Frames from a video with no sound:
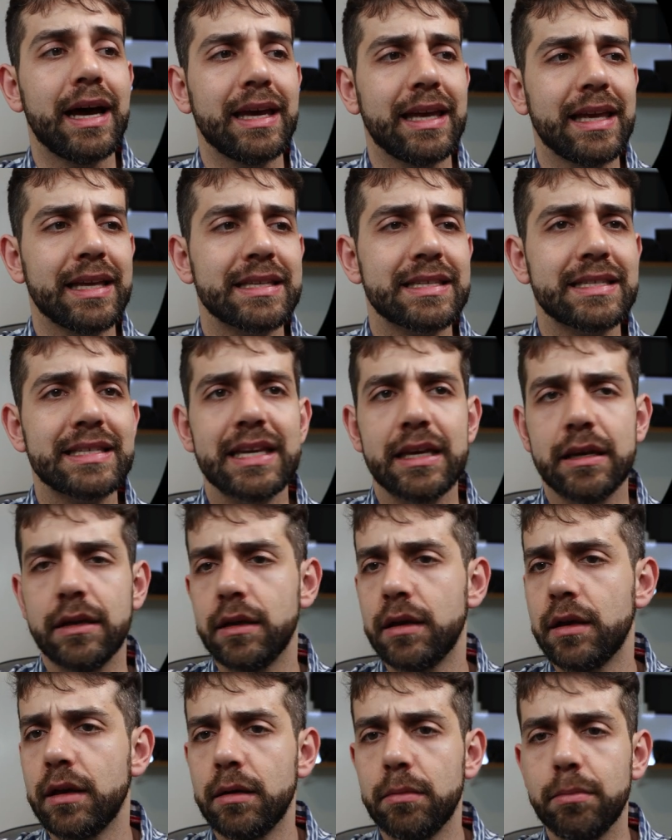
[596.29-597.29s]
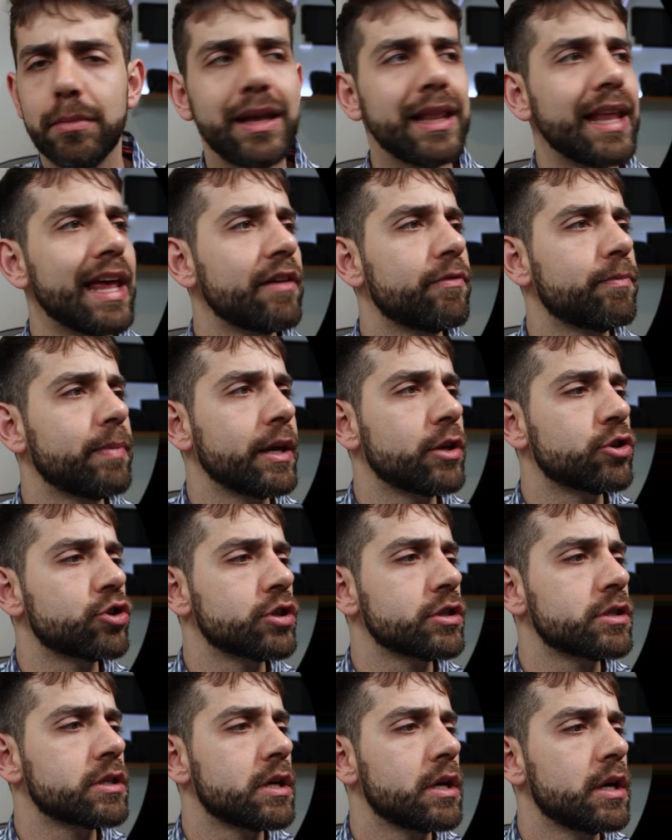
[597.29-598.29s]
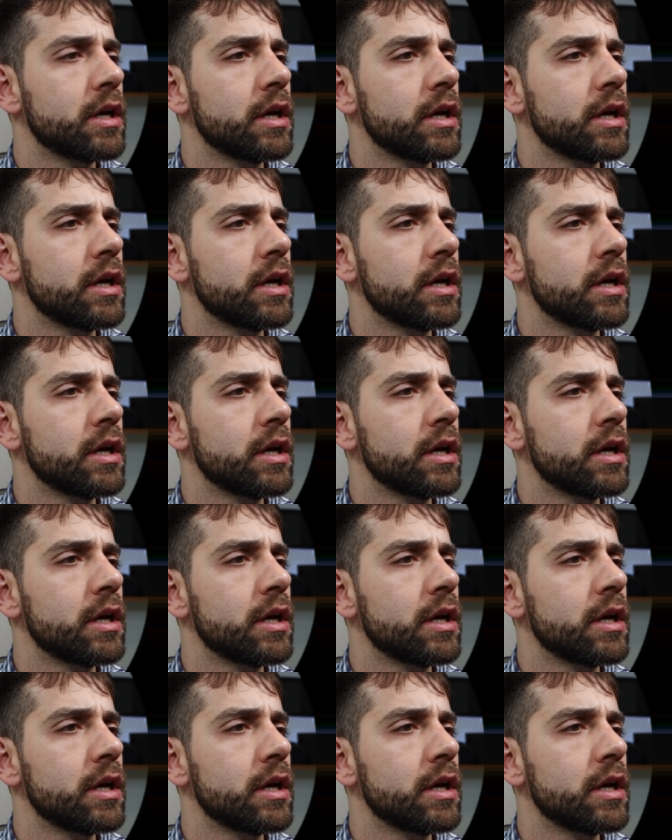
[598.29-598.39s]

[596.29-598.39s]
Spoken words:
I can see my life pictures.